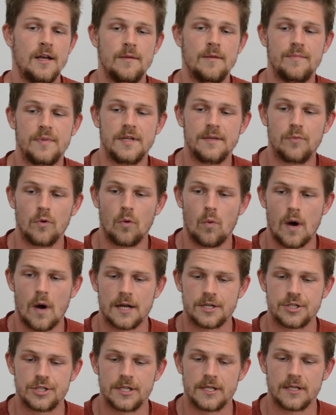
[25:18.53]
people
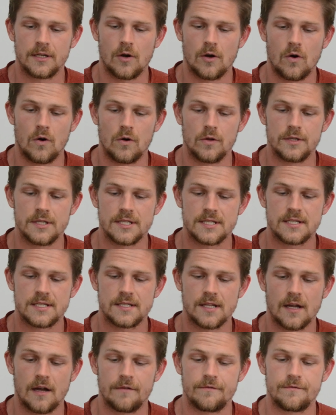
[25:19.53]
watching all this
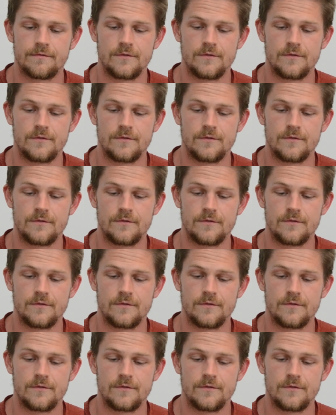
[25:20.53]
stuff